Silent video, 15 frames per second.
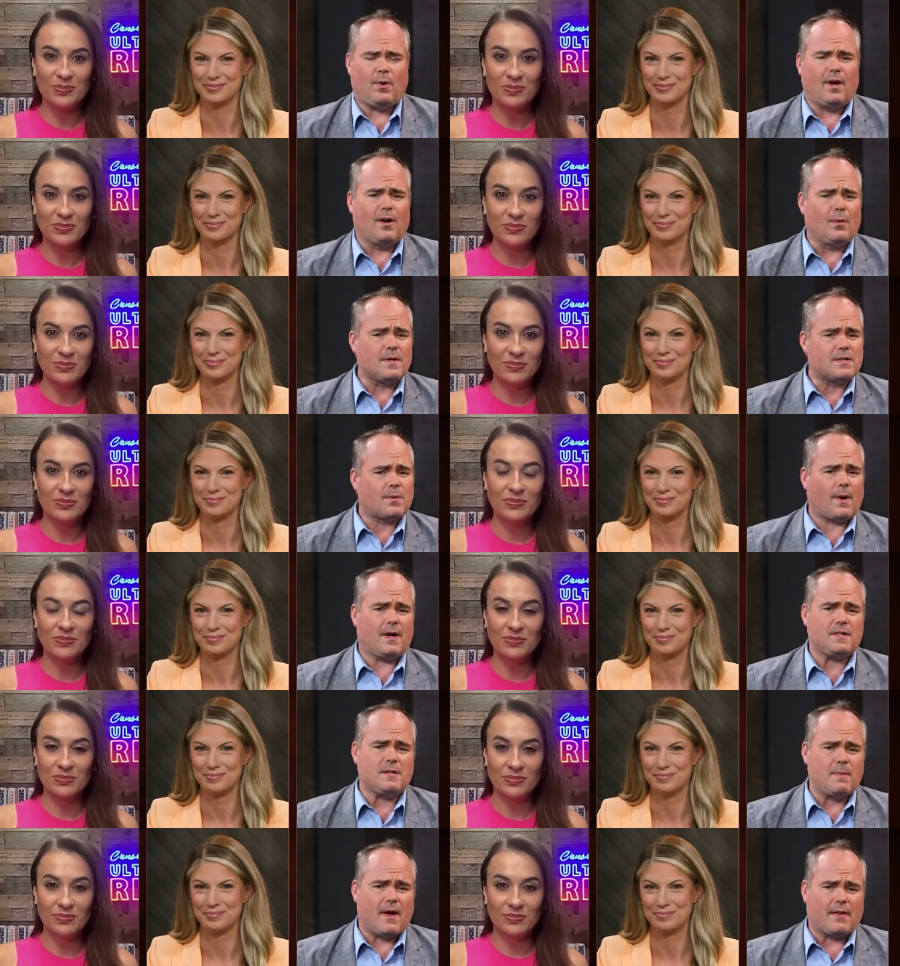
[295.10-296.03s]
Speaker 1: And what's
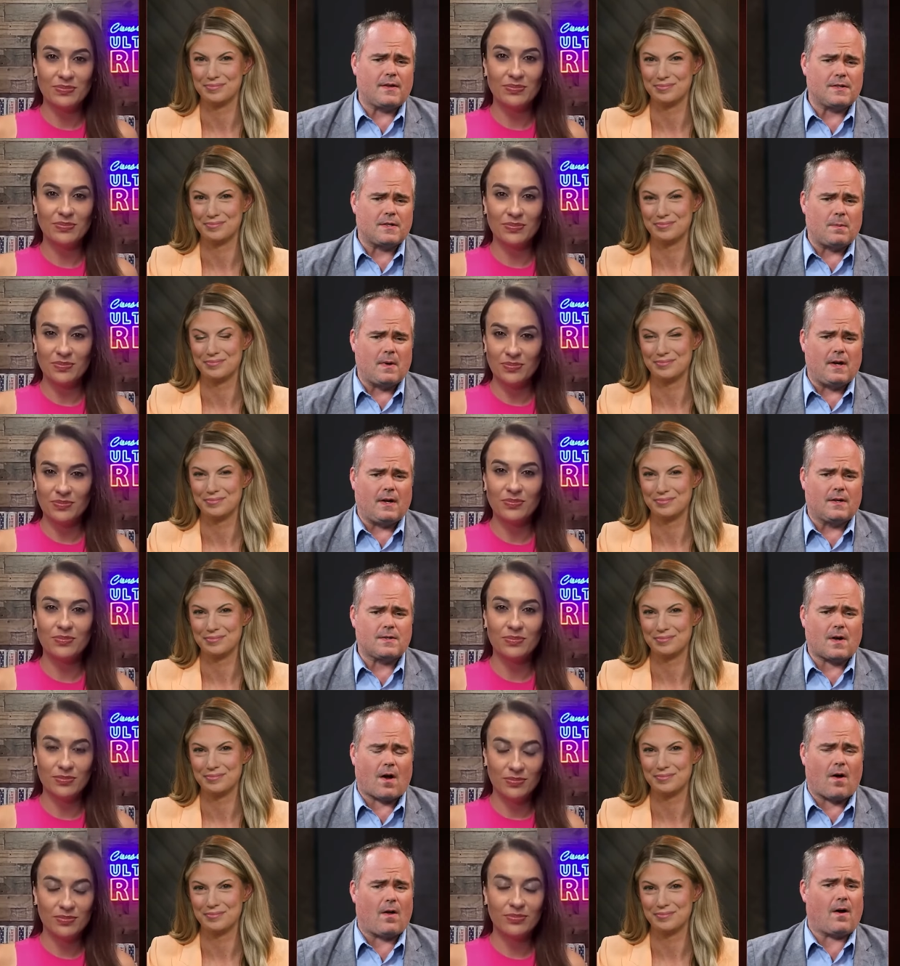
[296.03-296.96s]
crazy about this to me is
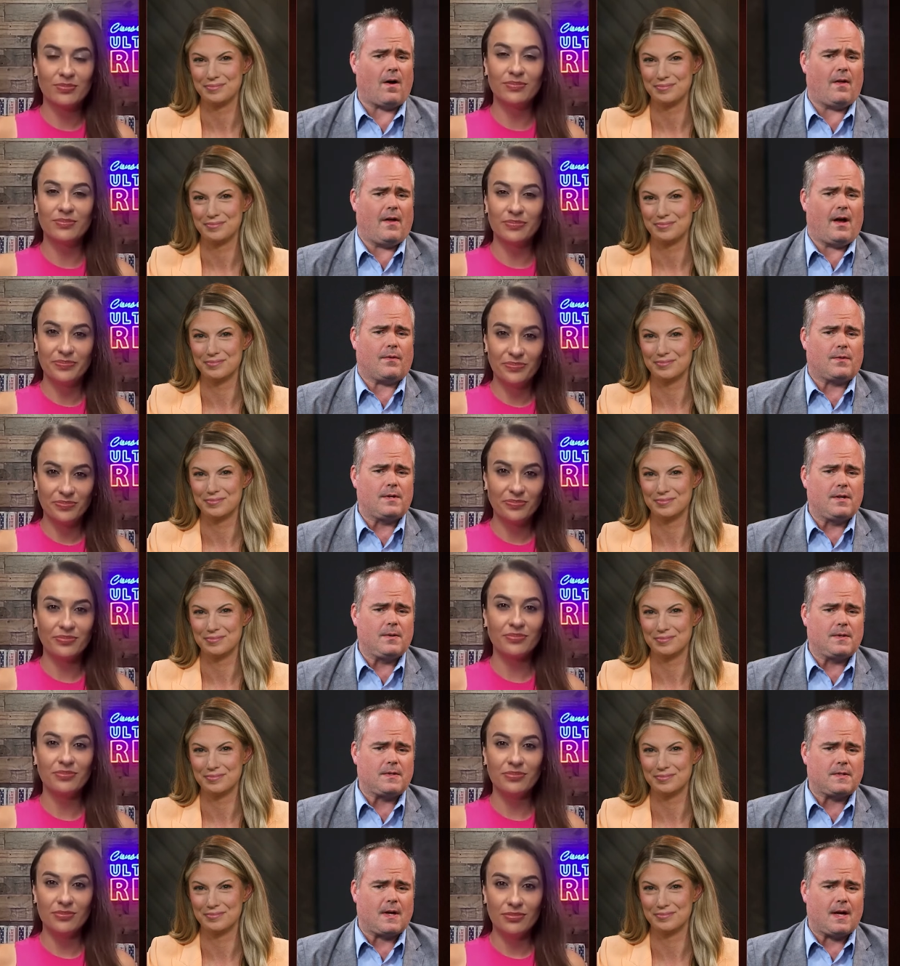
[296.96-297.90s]
all, all they have to do
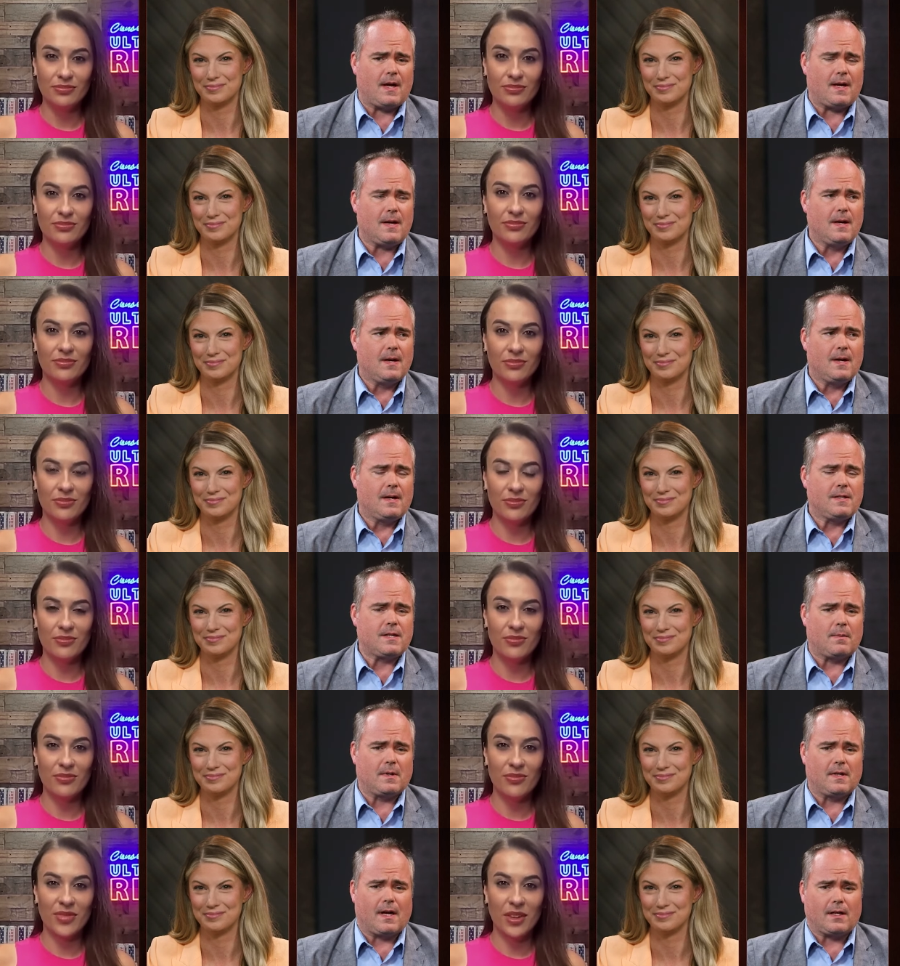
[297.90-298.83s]
is say
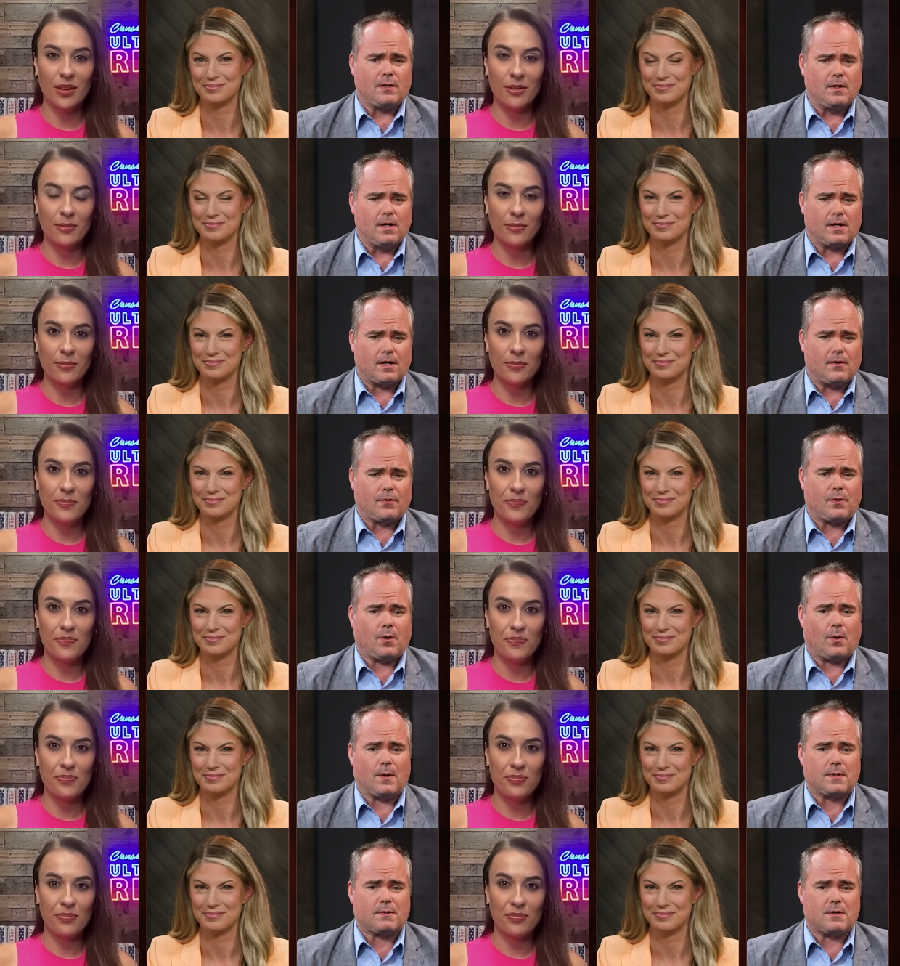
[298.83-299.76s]
something like, look, of
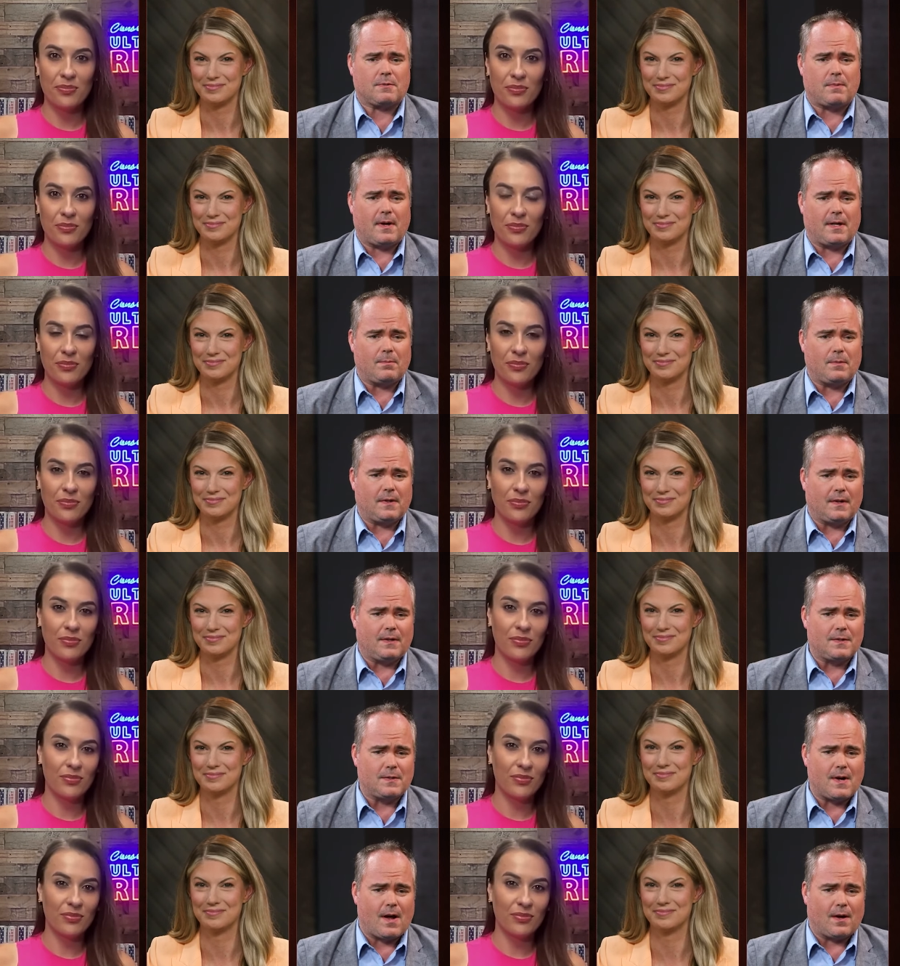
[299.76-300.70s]
course we're spending
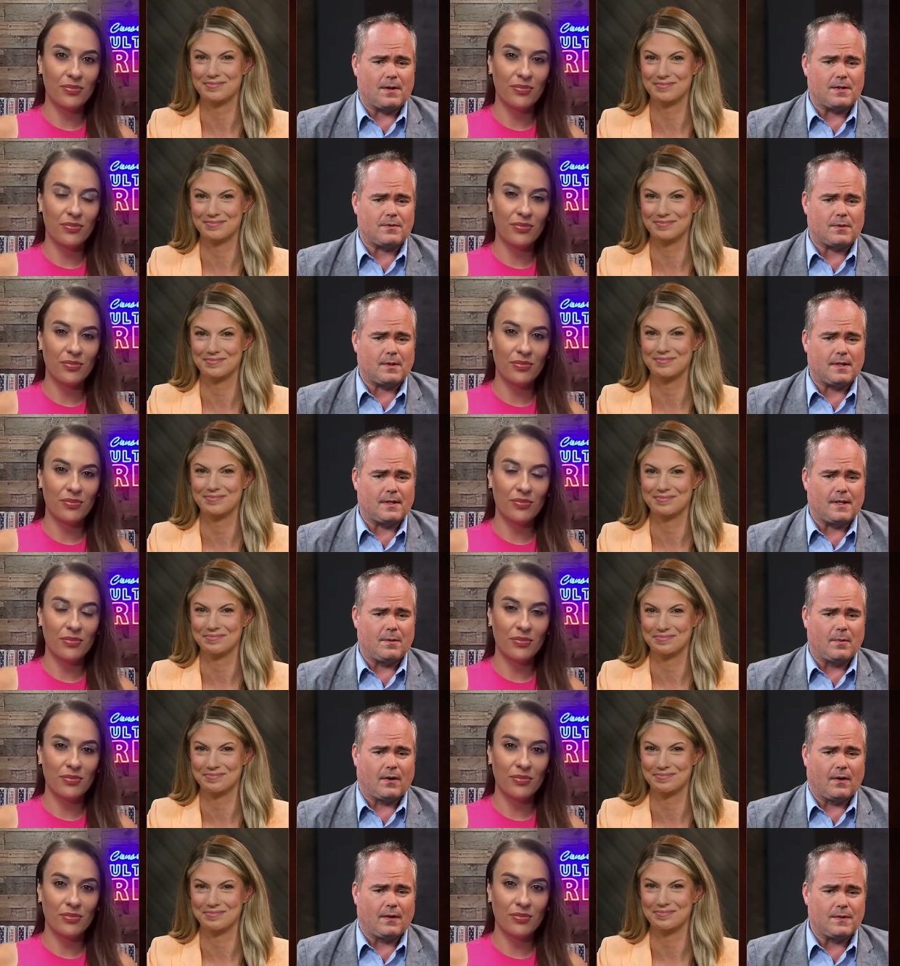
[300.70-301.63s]
billions of dollars for legal
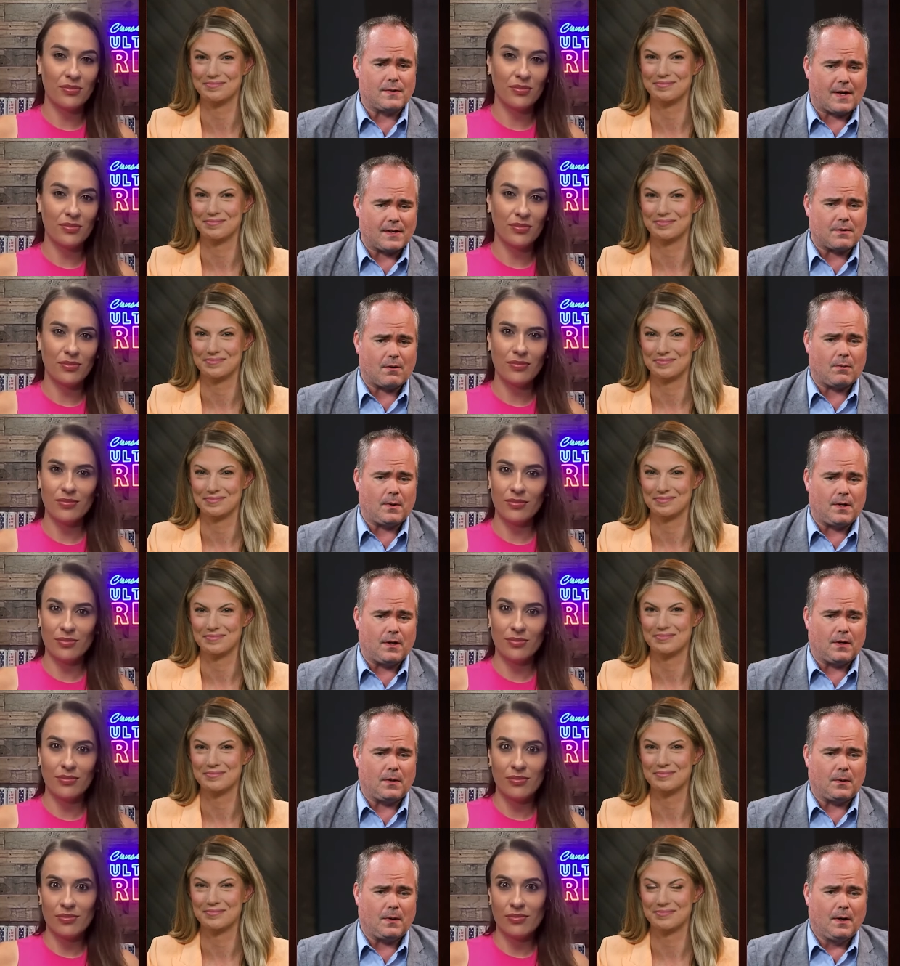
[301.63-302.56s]
immigrants. That's what we
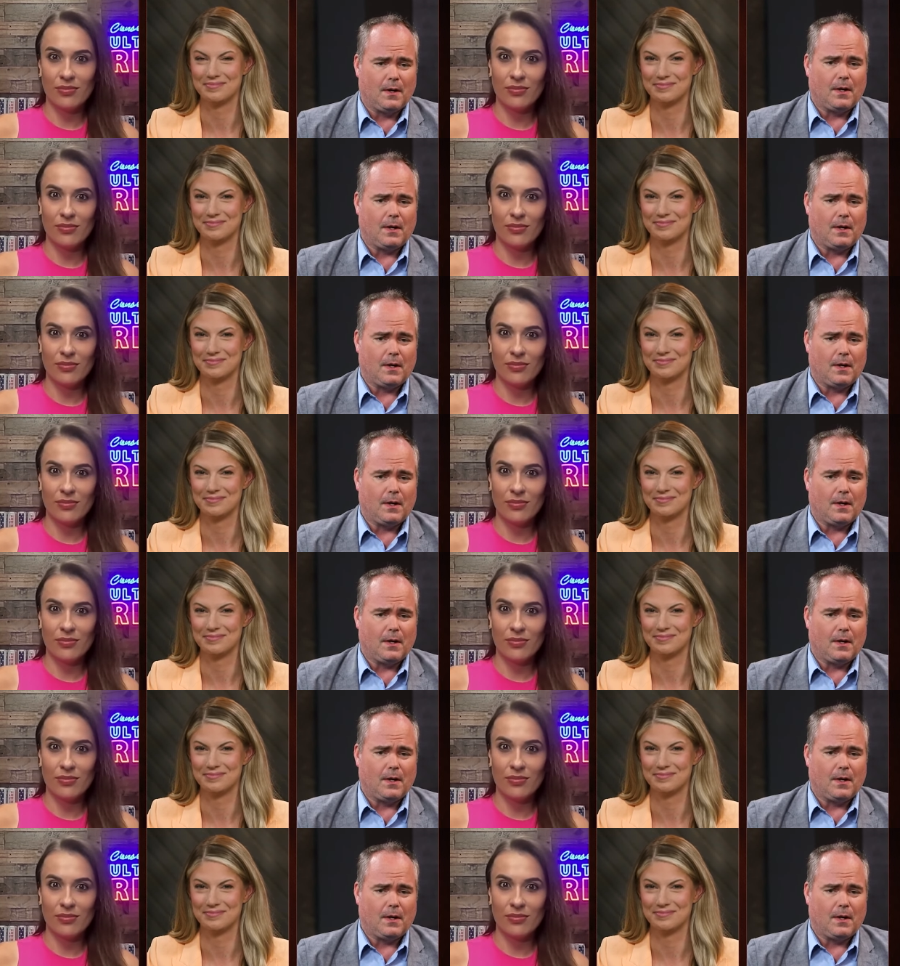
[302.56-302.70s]
do.